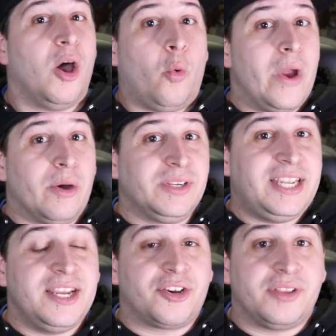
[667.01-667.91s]
Where was
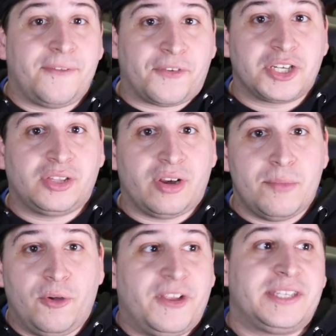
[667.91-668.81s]
he during the first three
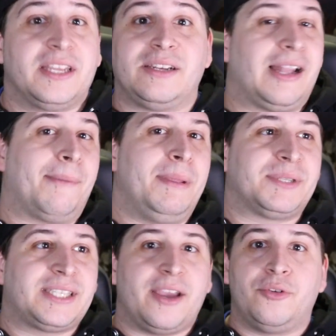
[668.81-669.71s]
movies? And a lot of people
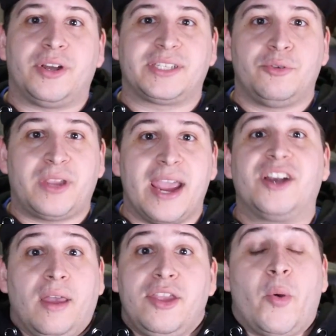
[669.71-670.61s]
say, who
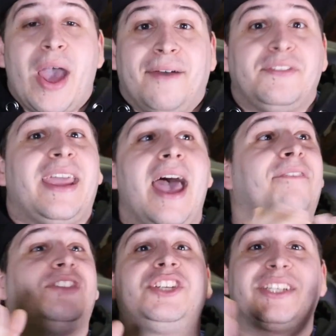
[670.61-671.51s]
cares? They
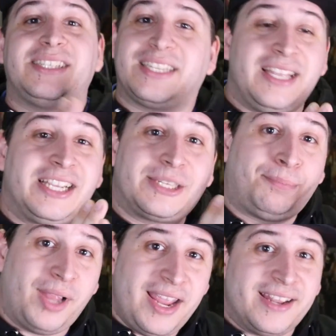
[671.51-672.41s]
have to just
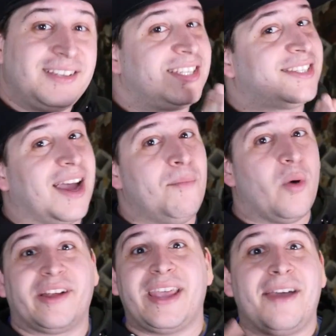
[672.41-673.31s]
explain it
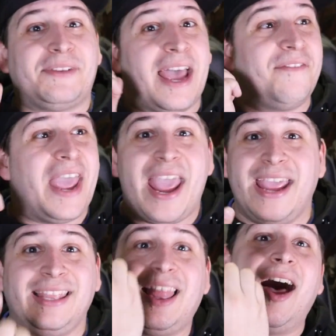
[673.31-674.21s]
somewhere. They have to have
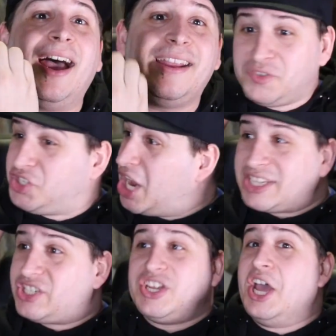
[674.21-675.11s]
a line,
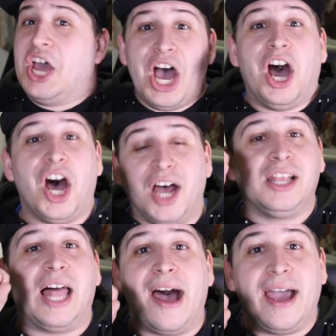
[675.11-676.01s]
just a
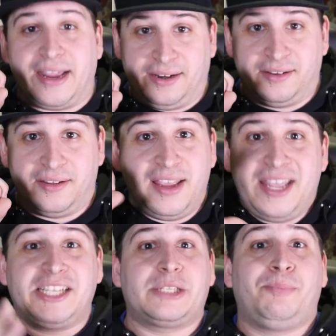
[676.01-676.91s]
line,
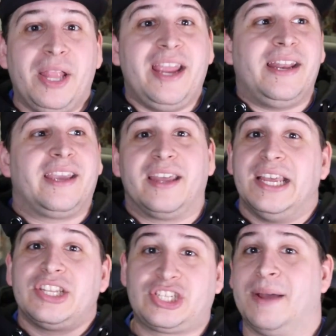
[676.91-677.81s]
explaining
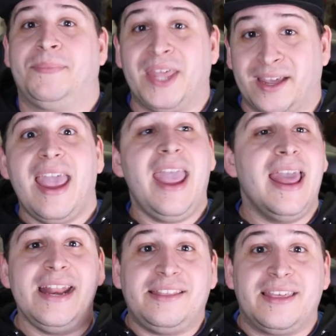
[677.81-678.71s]
something,
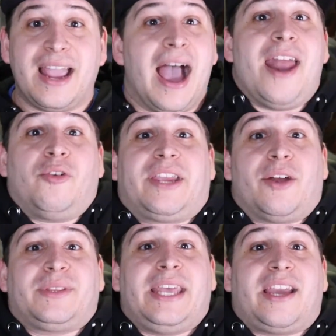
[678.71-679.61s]
anything. I don't care
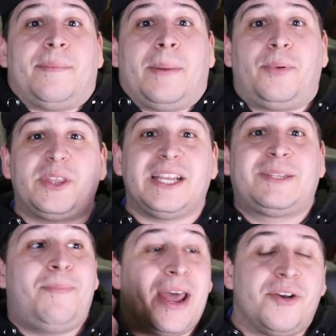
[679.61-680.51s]
what they come up with. It's
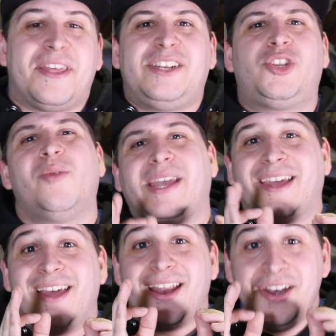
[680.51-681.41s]
better than
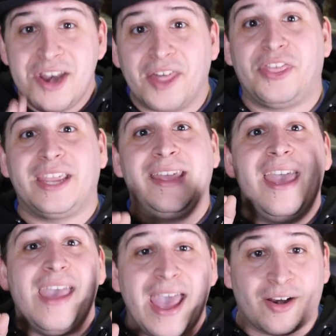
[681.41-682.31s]
doing nothing
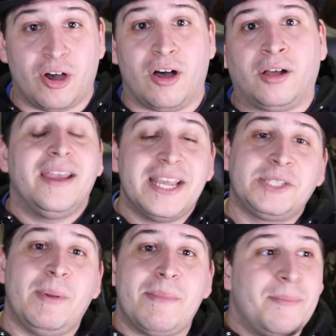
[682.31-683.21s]
at all. And that's
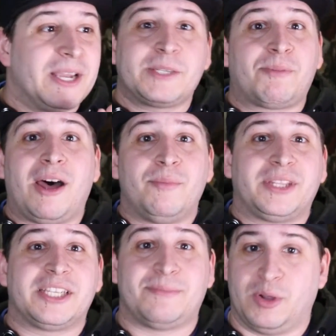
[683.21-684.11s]
been my biggest problem with
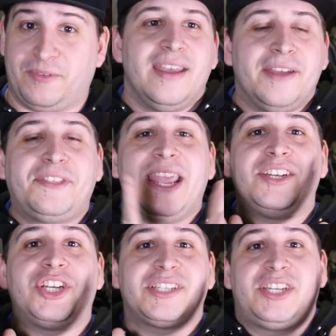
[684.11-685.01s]
this movie. If they
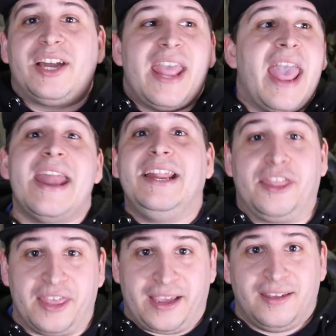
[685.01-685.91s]
had just done
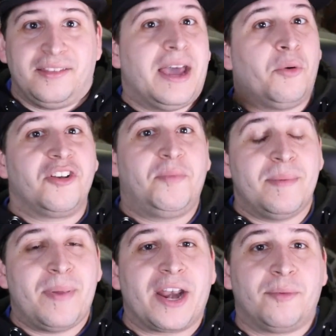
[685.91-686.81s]
anything, that would have
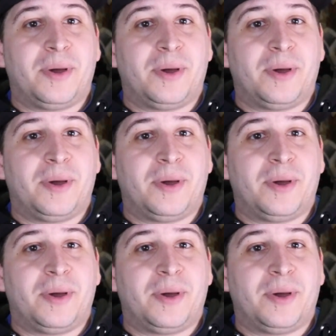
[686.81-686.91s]
been better.